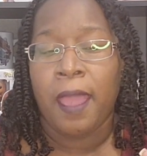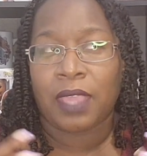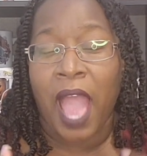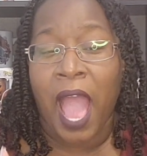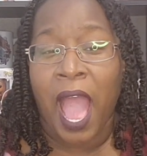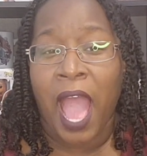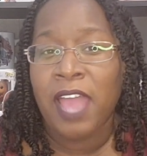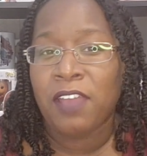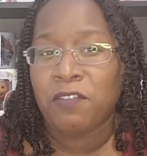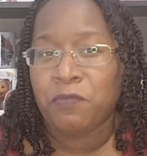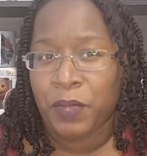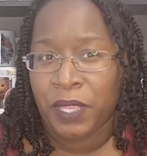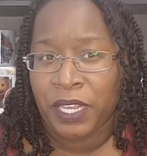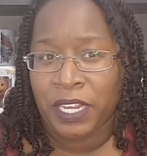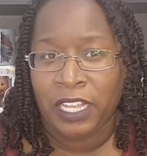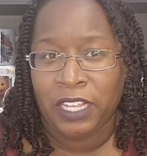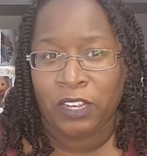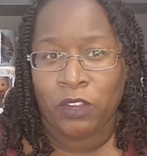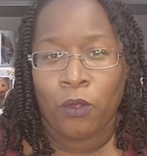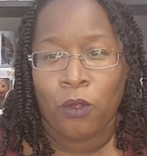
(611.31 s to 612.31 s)
I have been
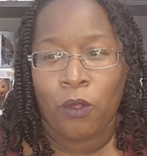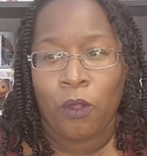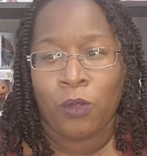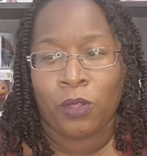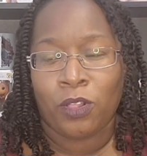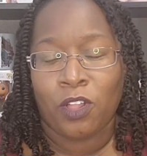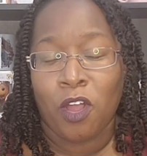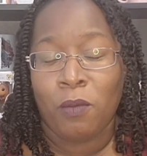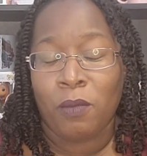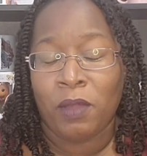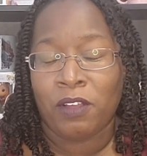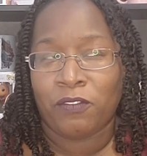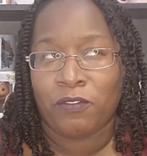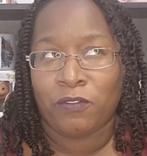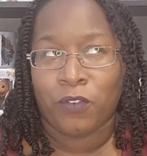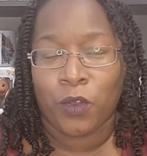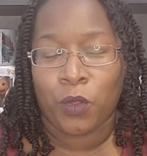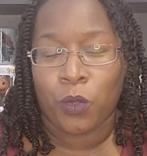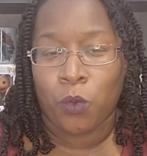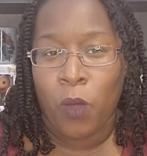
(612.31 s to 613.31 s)
in Oklahoma
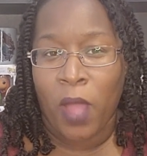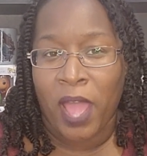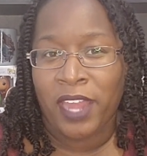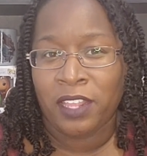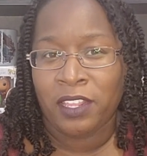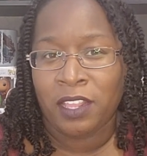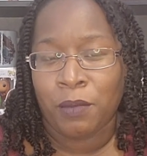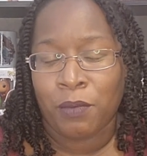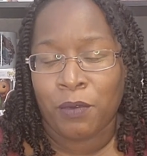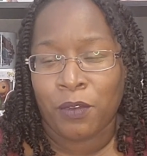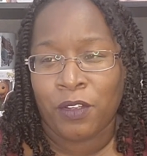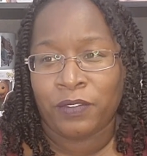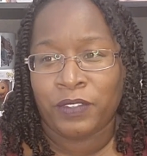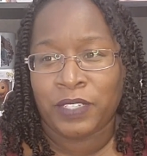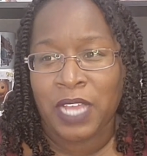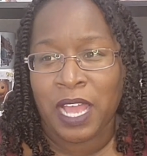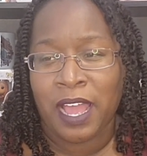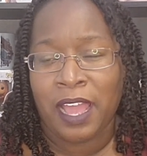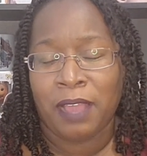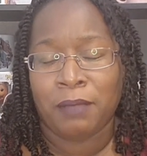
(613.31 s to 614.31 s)
for quite a number of
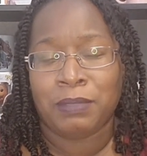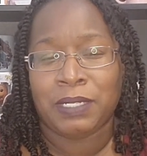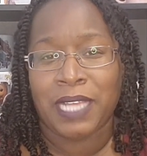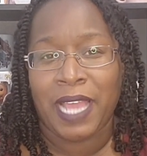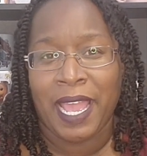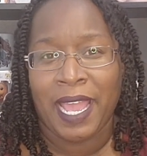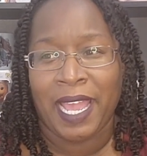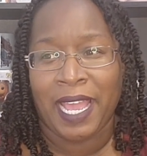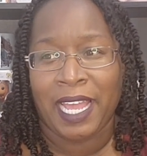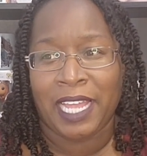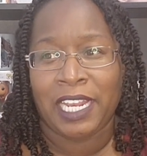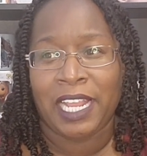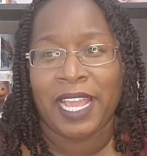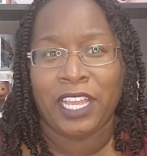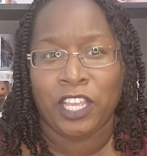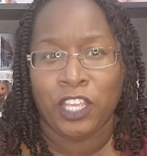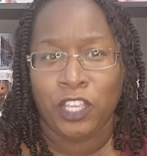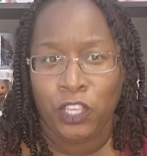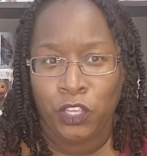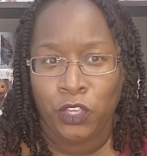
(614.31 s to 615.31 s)
times, and
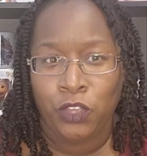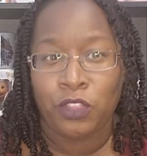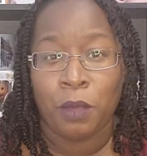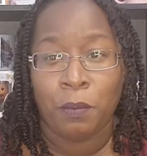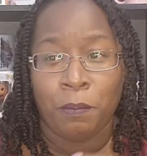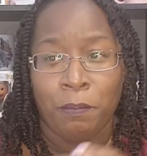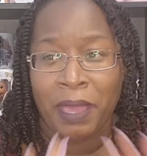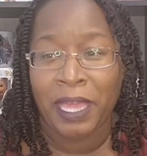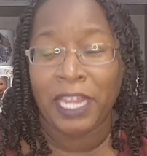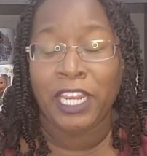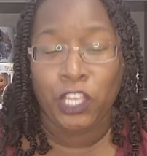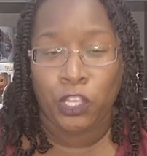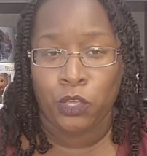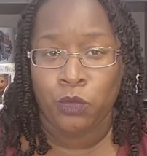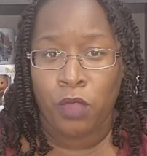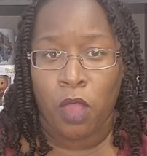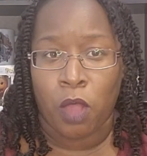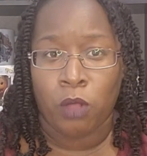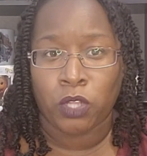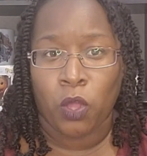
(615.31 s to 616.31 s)
the minute you
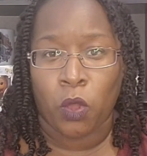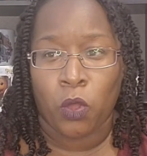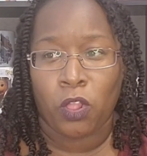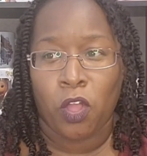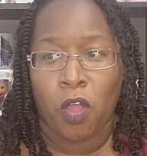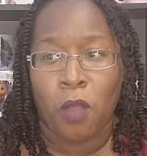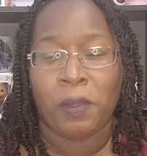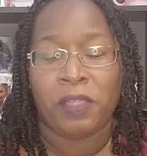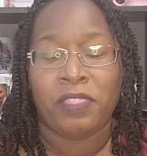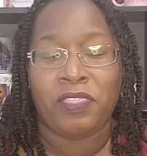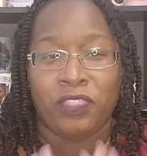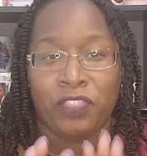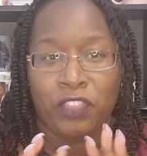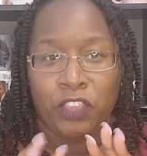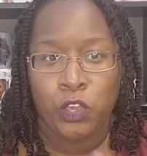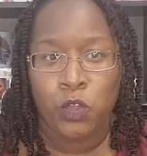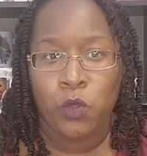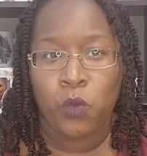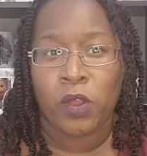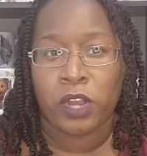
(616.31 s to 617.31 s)
go to Oklahoma,
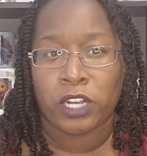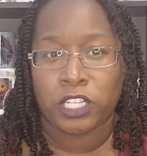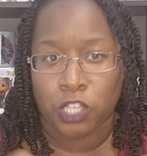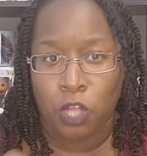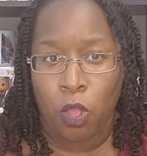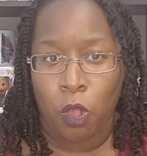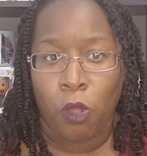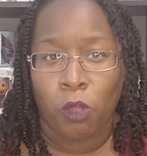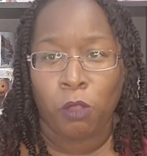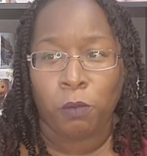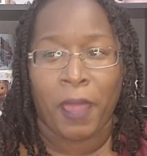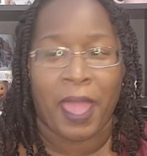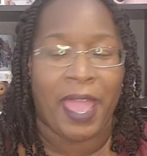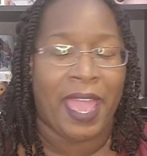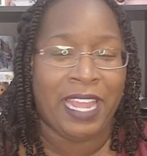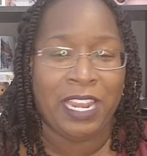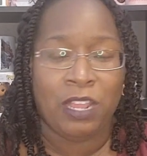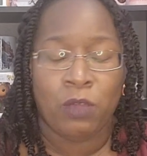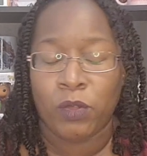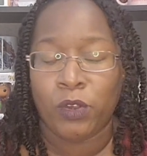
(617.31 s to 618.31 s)
you are told by
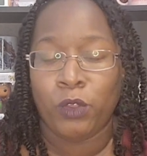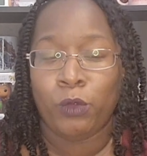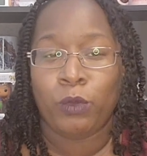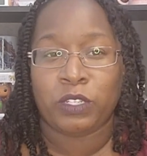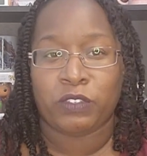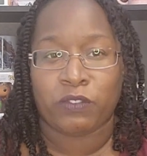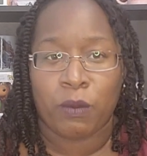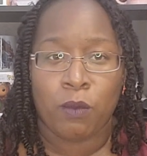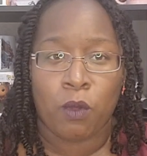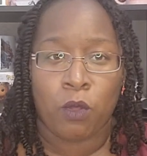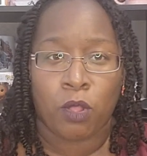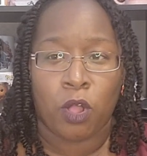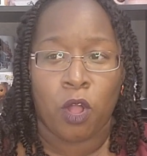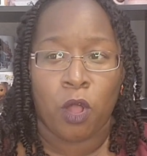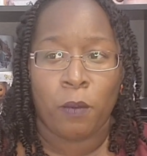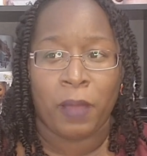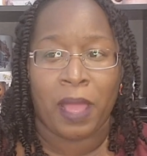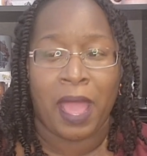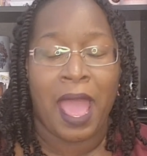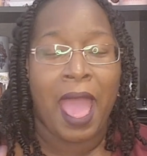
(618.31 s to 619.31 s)
anyone who is from
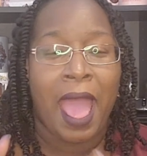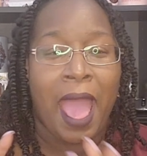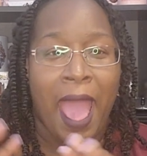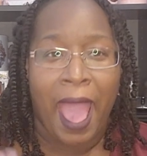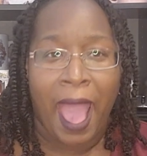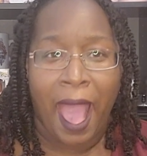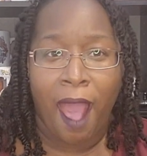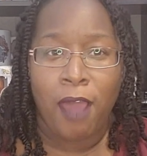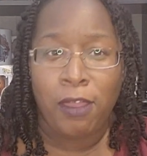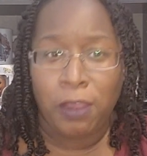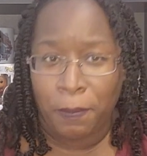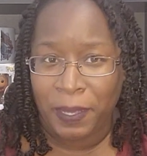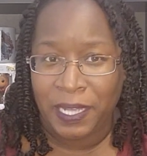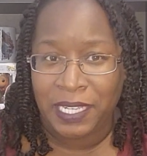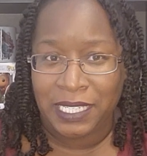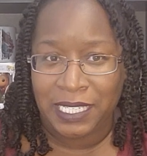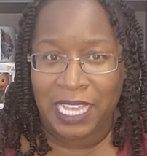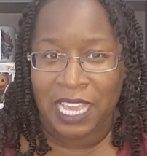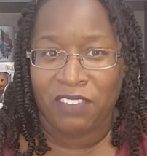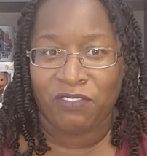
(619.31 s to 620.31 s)
Oklahoma how to be
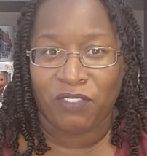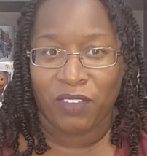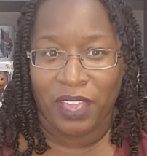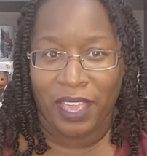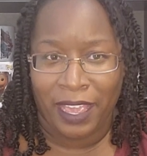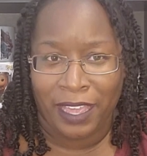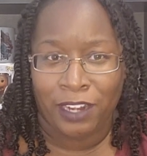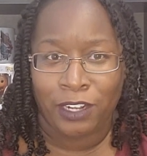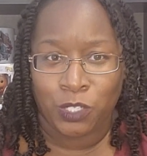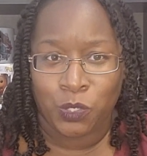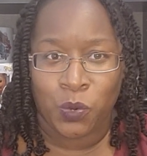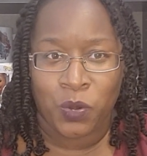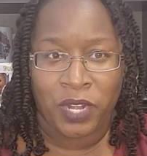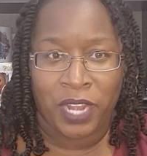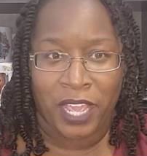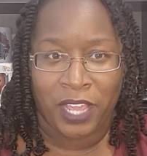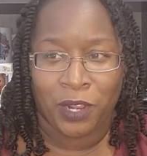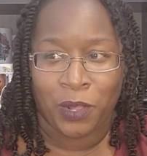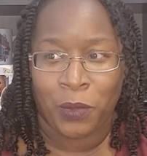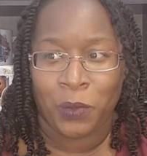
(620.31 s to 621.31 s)
safe in a
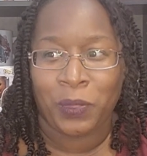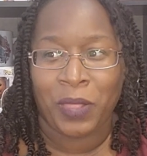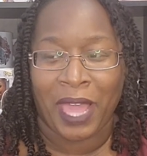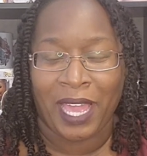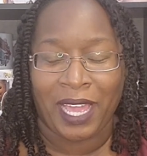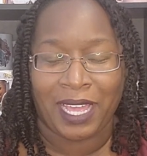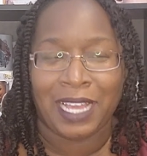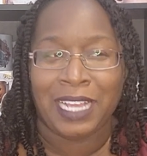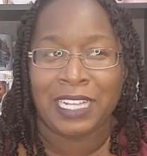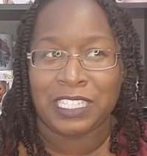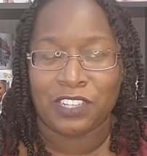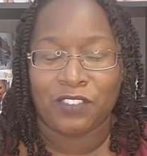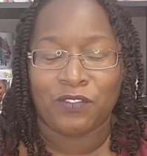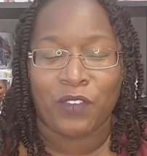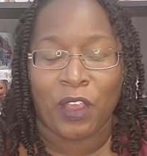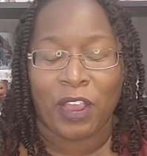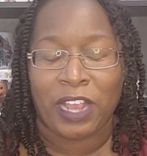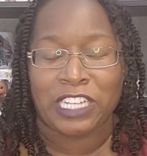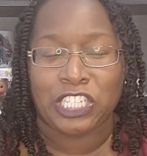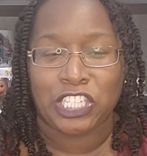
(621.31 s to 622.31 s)
tornado. Like, it's a
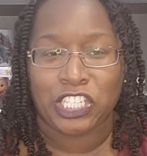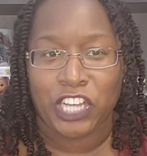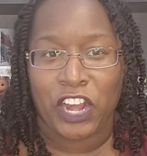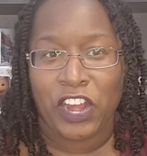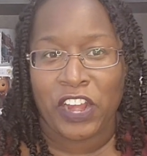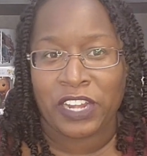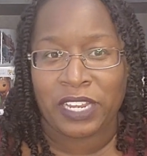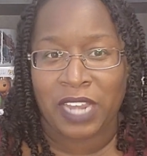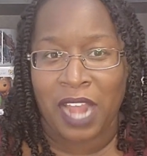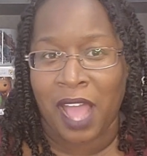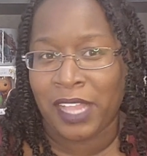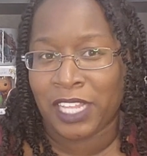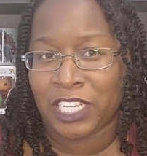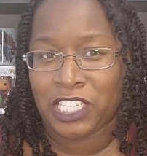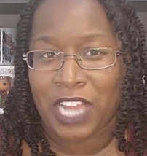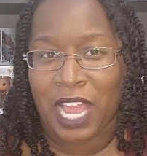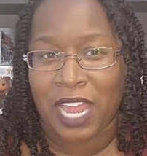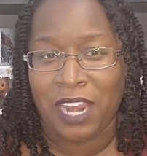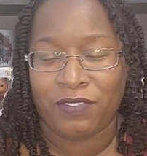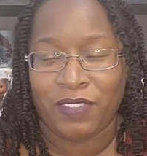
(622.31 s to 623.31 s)
very shared
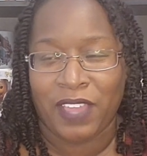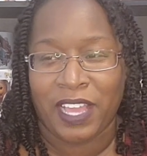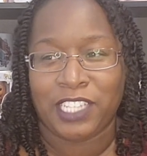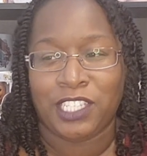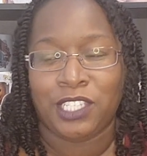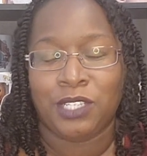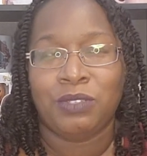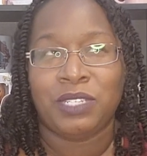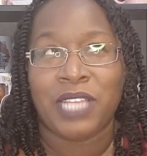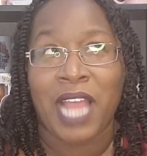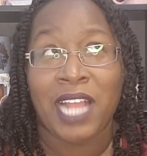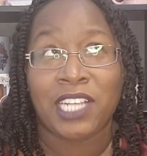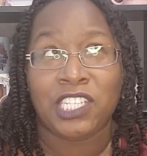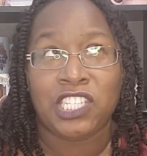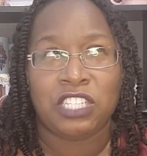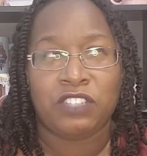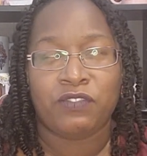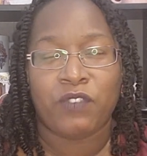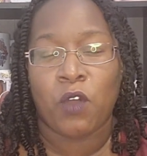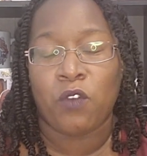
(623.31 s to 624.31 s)
knowledge kind of thing. So that
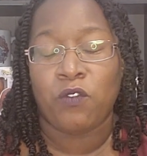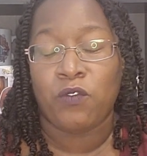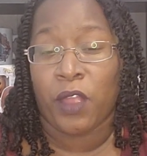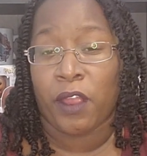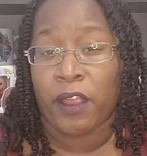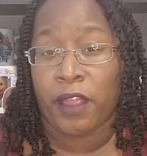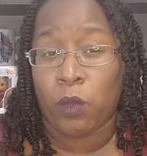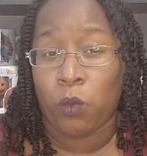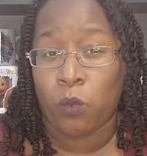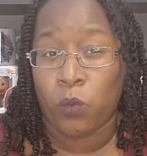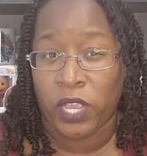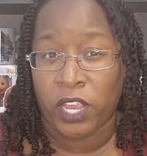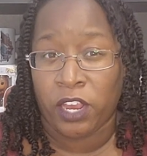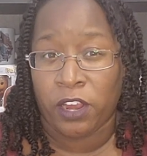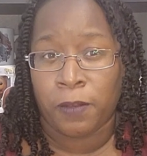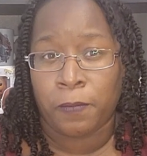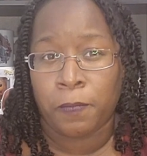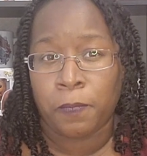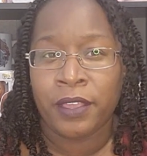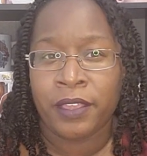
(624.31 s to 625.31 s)
just felt very
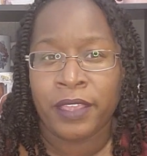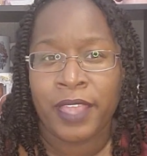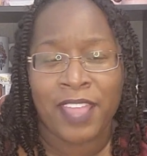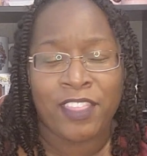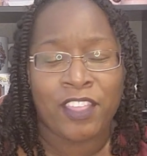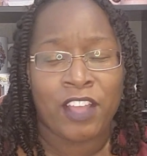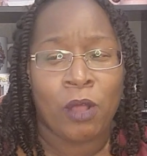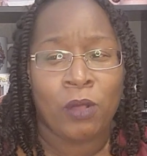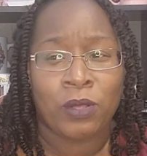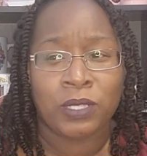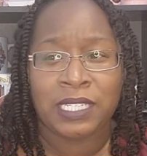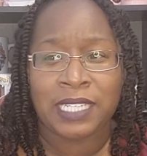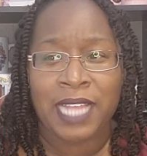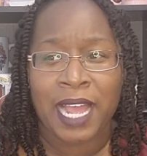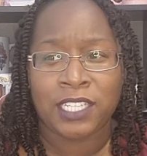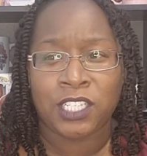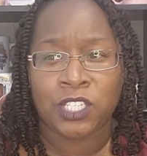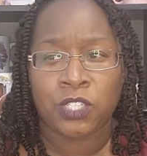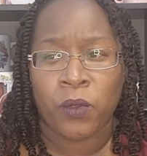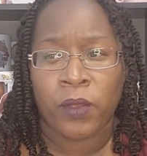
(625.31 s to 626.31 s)
weird. Yeah, the whole
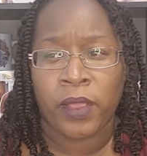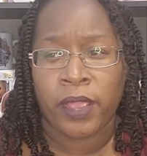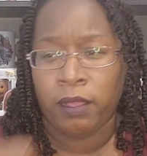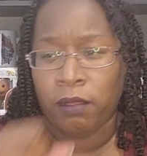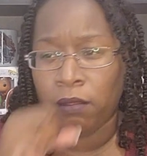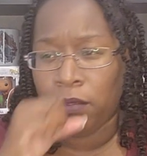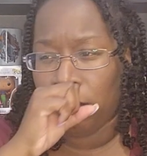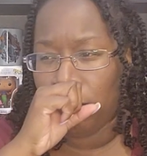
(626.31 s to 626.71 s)
side story